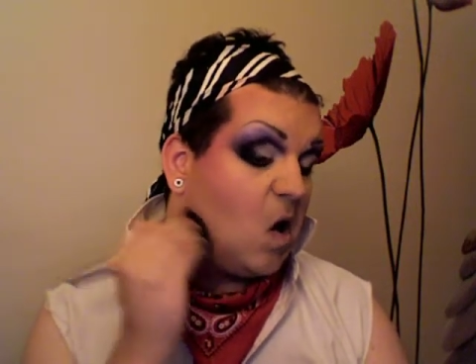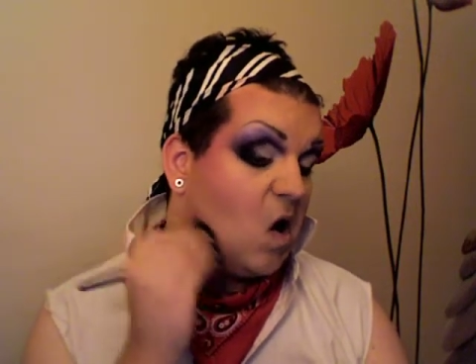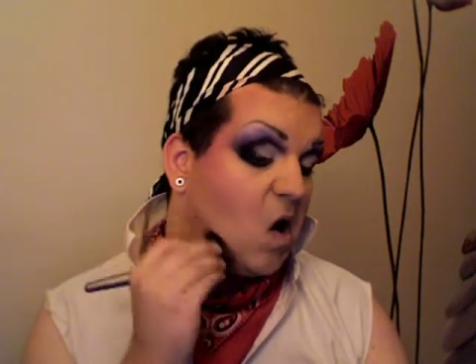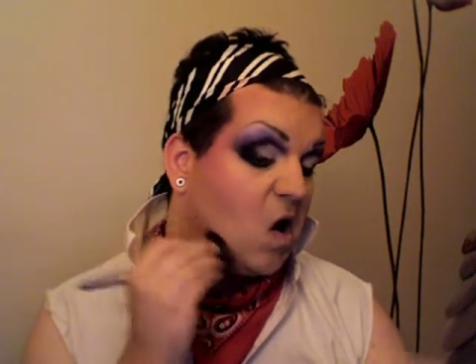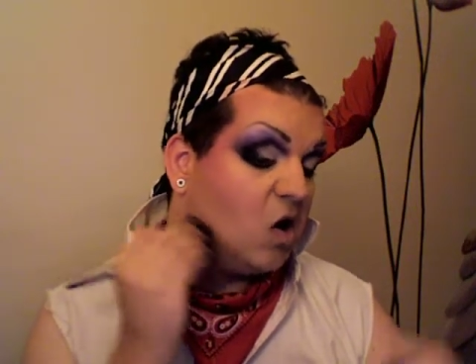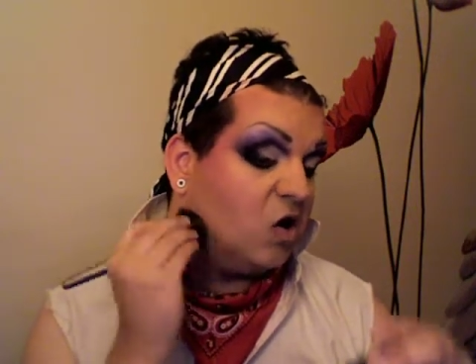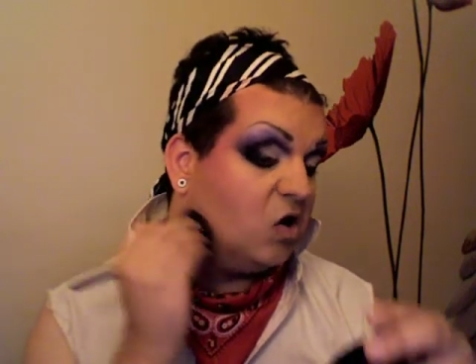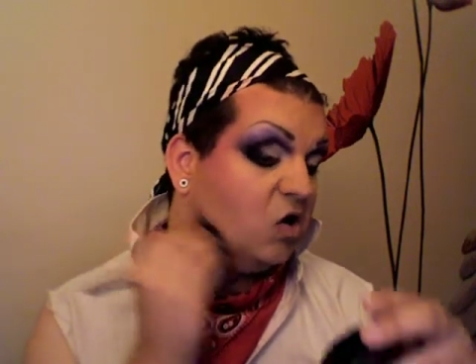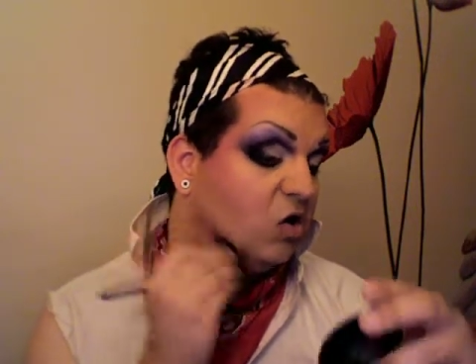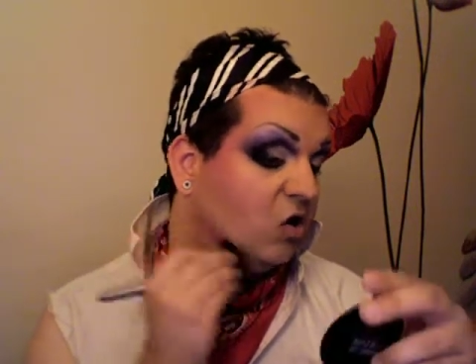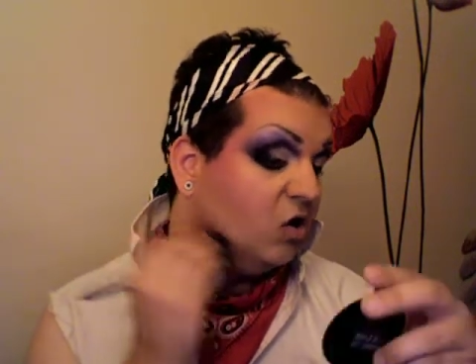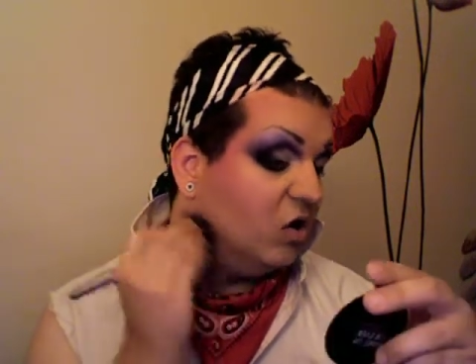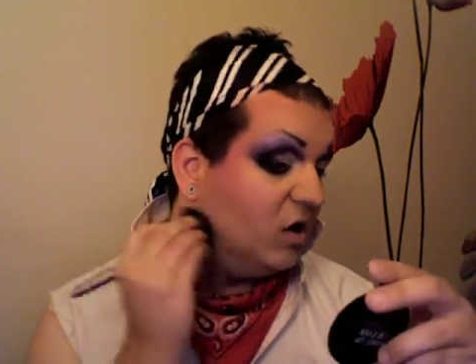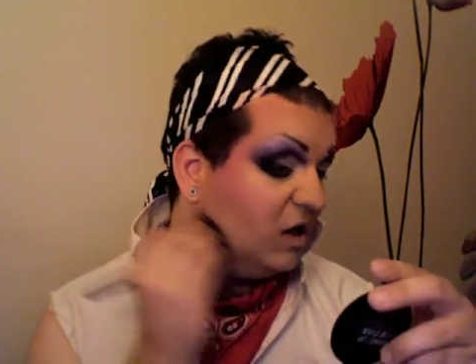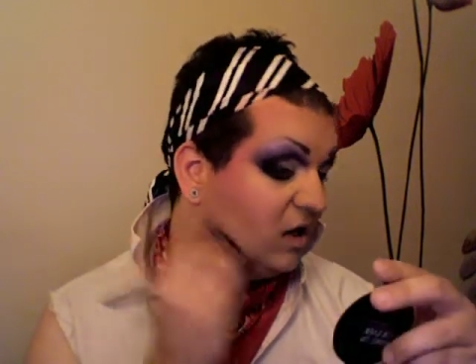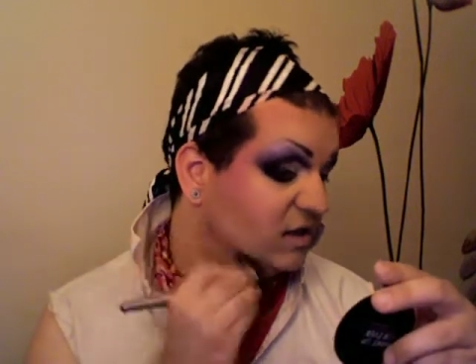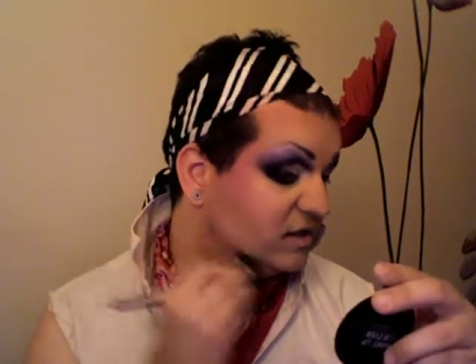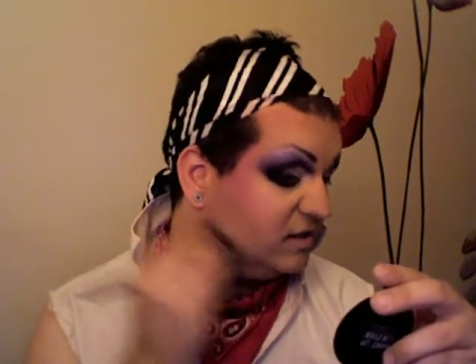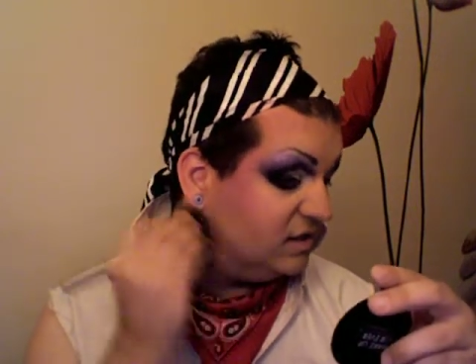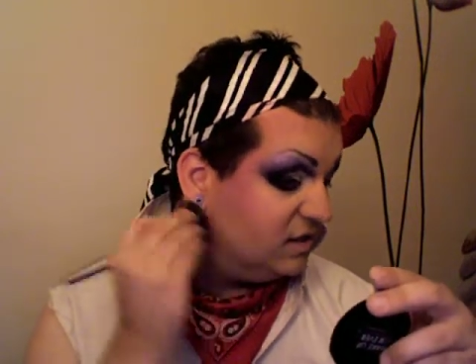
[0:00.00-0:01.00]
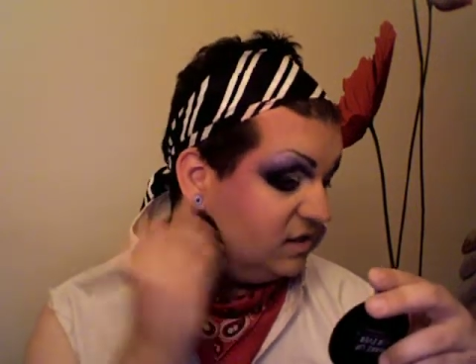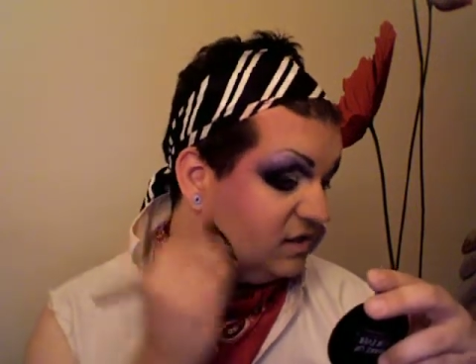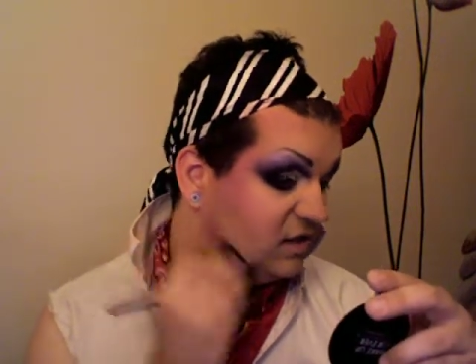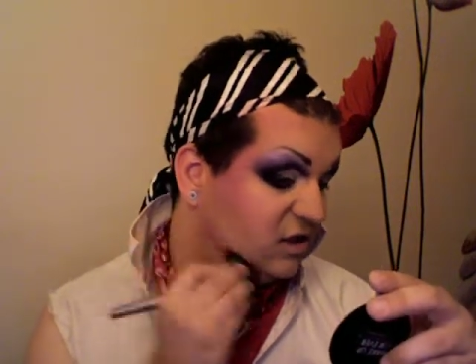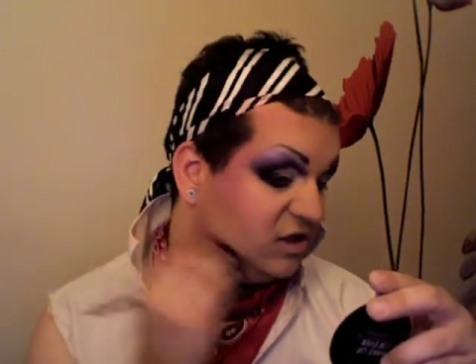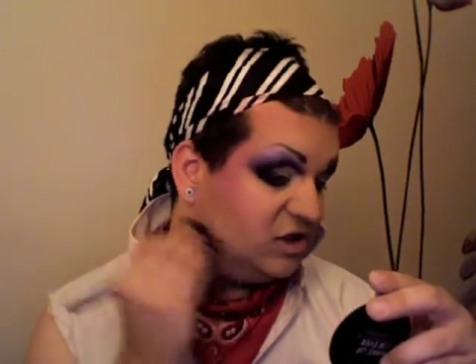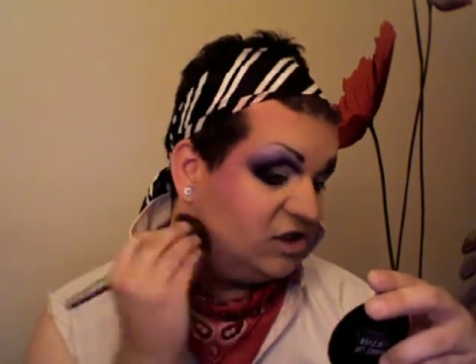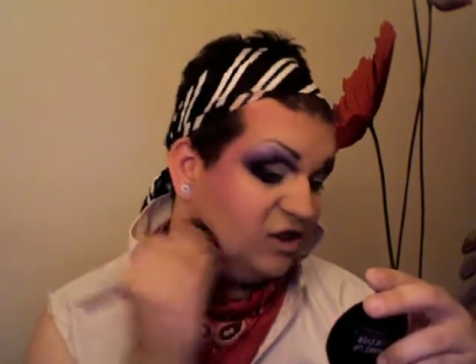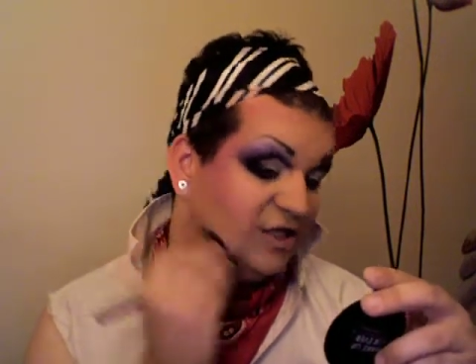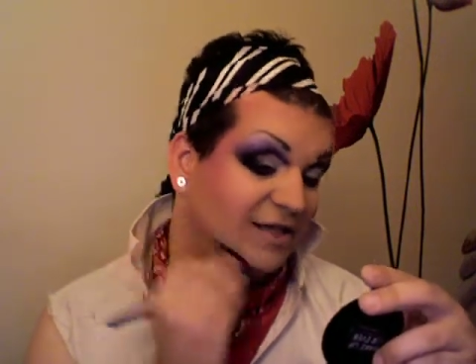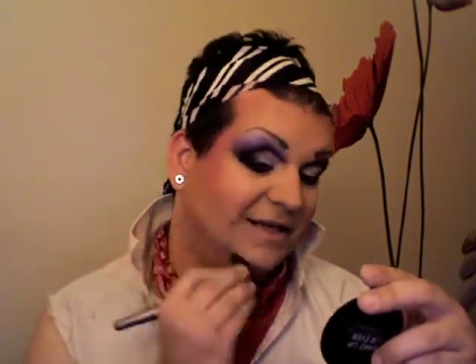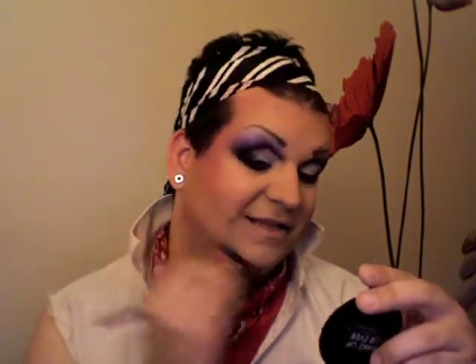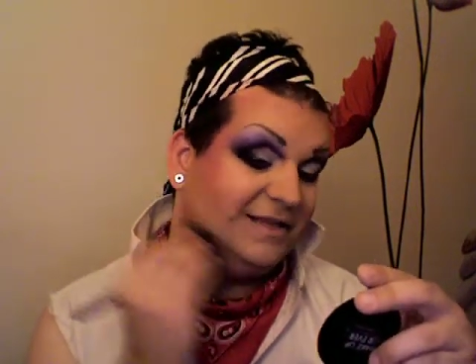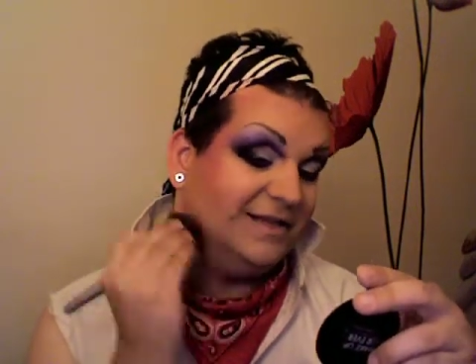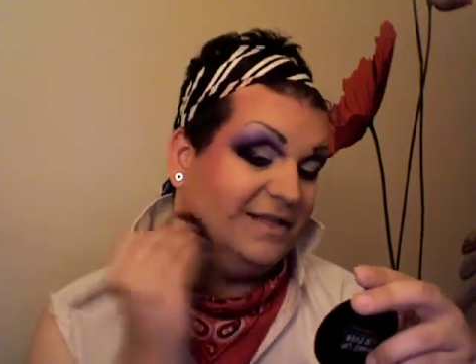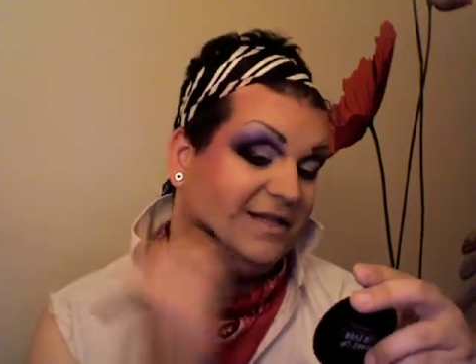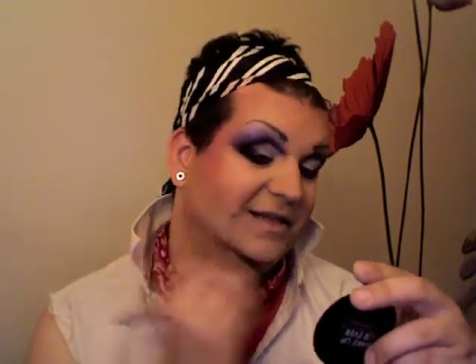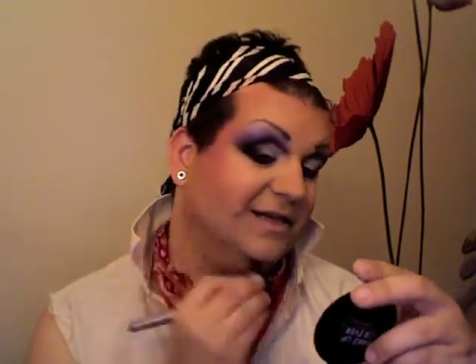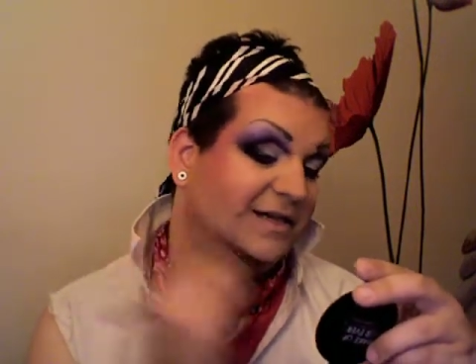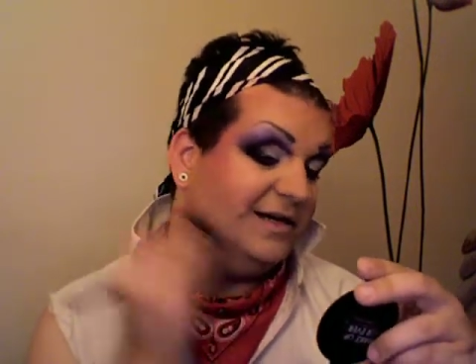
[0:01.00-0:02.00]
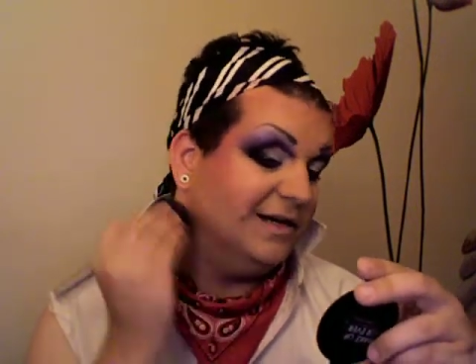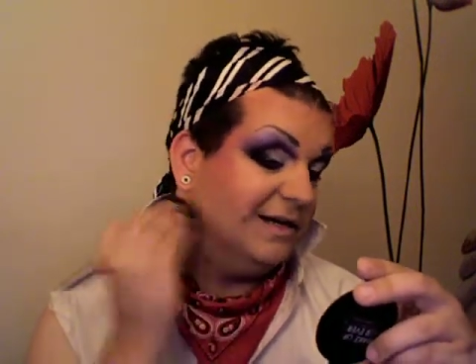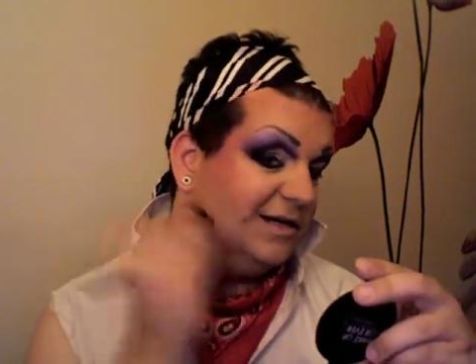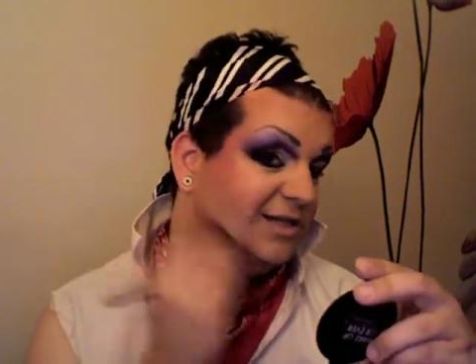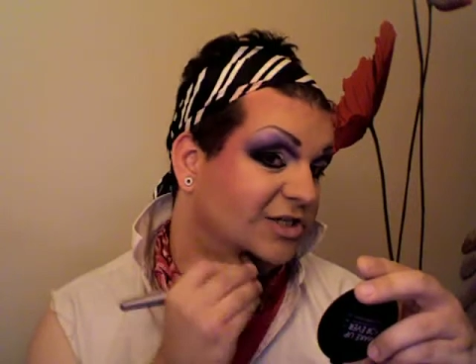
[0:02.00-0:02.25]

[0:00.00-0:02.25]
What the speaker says: across the